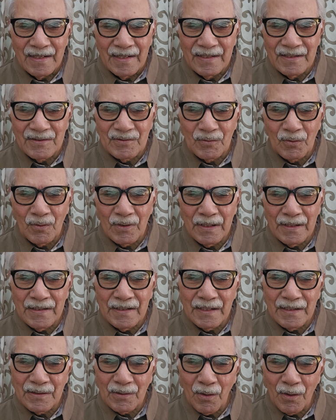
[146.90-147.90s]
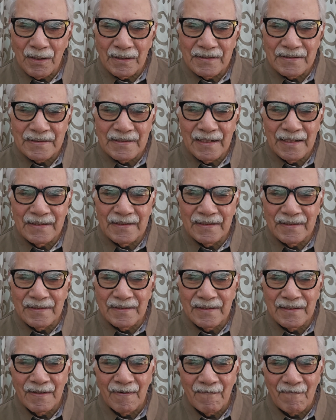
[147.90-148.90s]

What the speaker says: storage at all stages.